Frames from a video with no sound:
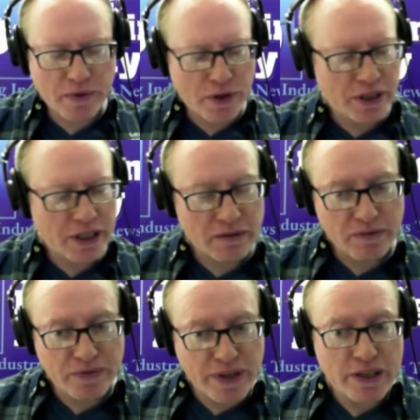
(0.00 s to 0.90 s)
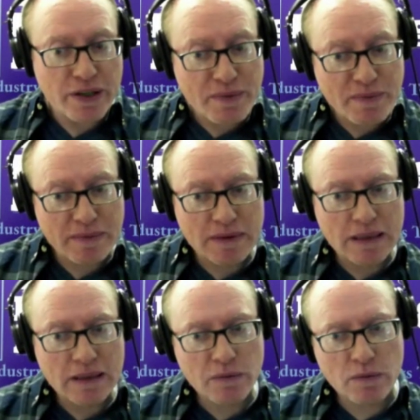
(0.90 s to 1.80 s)
avoiding failure,
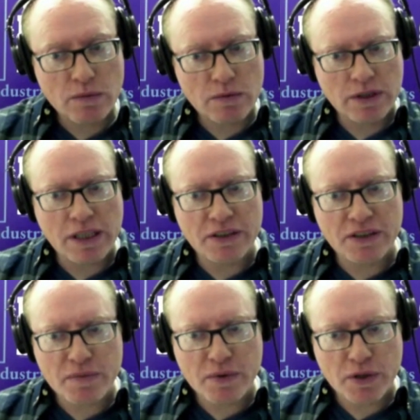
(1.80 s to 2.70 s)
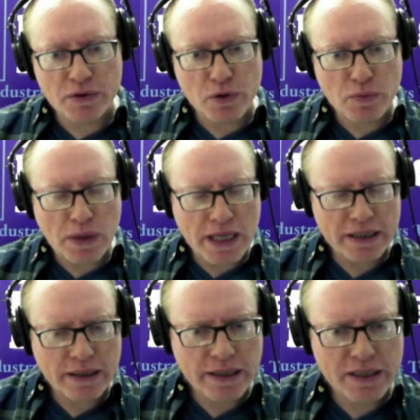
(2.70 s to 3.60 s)
the interim control
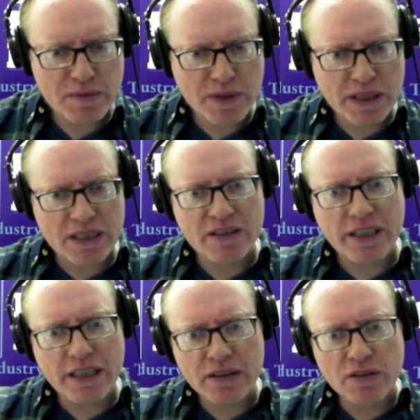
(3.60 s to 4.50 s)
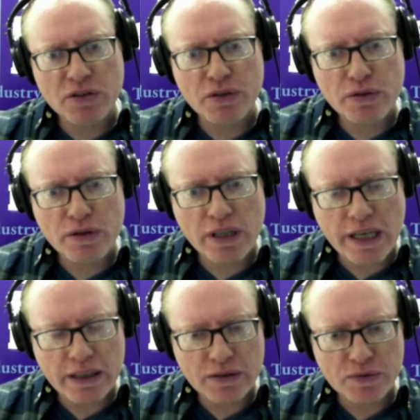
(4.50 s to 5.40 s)
plan has been extended to
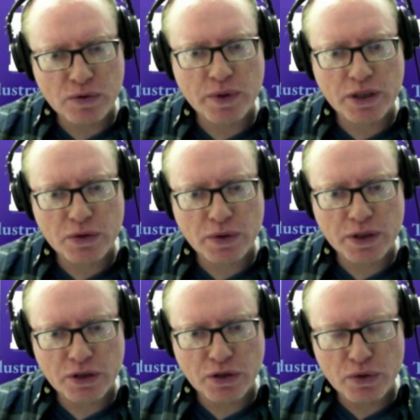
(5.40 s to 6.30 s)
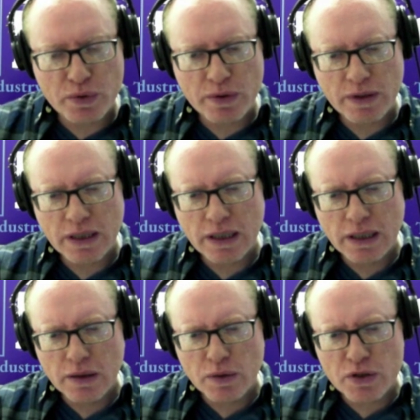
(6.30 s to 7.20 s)
the end of 2022.
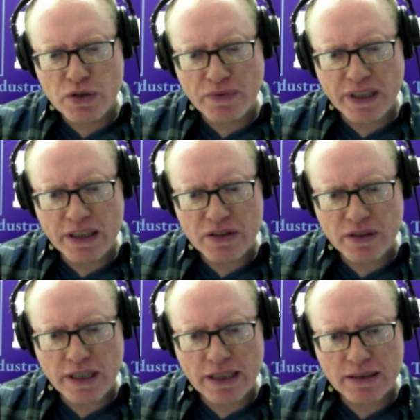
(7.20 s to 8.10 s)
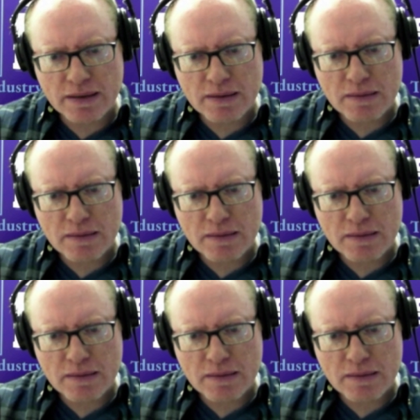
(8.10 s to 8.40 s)
What's your feelings on that?